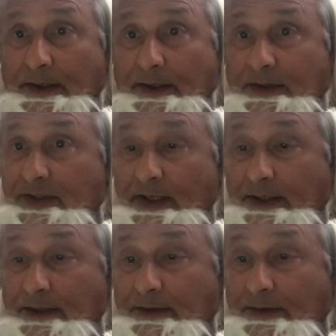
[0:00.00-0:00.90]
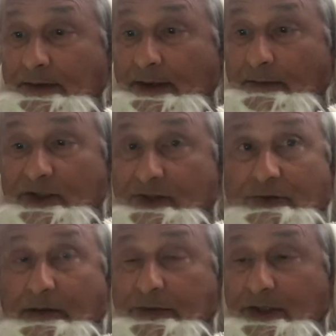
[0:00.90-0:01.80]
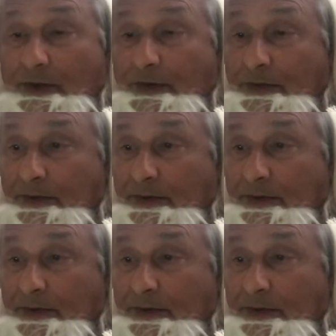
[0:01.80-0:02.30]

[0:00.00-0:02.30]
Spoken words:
It's like, I must have dreamt it all.